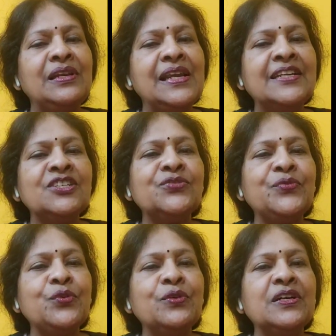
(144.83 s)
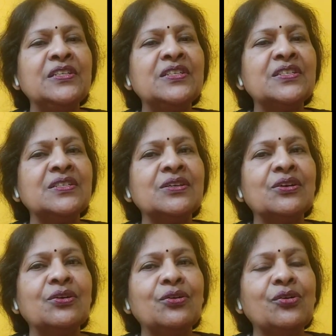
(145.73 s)
let us focus
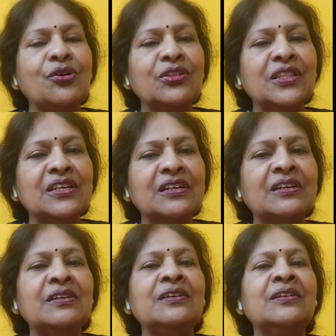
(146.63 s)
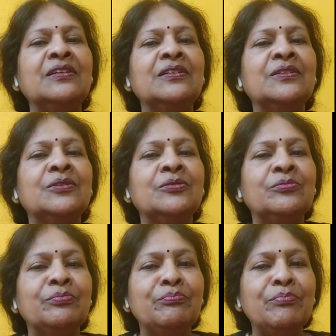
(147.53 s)
on the
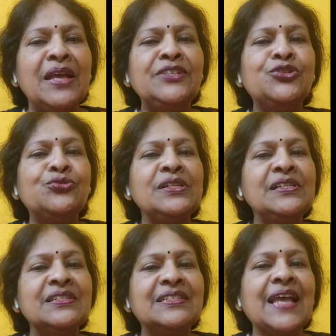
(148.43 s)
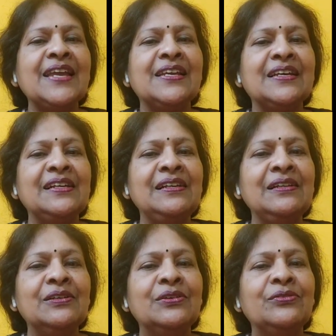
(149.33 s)
menstrual cycle,
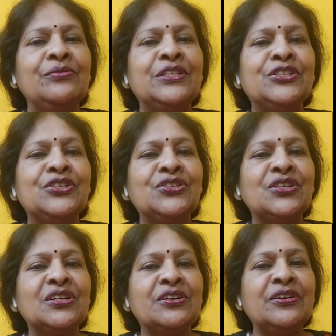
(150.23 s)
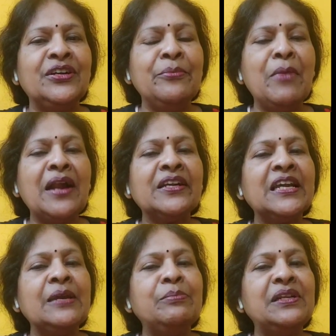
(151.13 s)
which is a
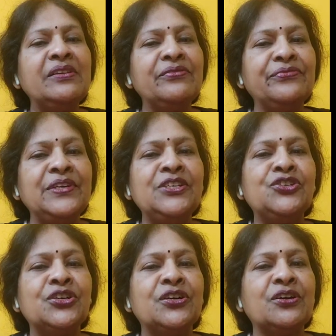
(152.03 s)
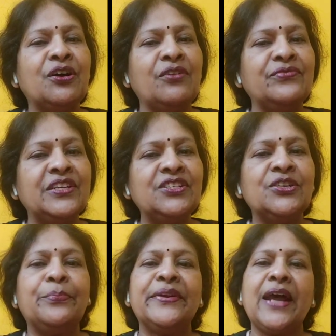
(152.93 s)
remarkable feature of this
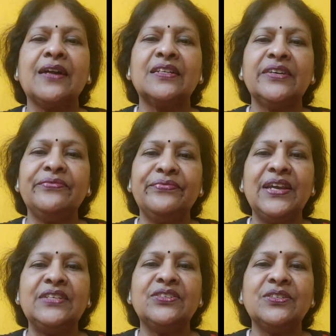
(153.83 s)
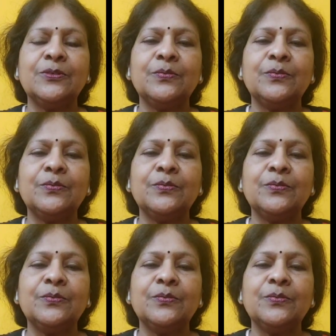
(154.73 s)
reproductive phase.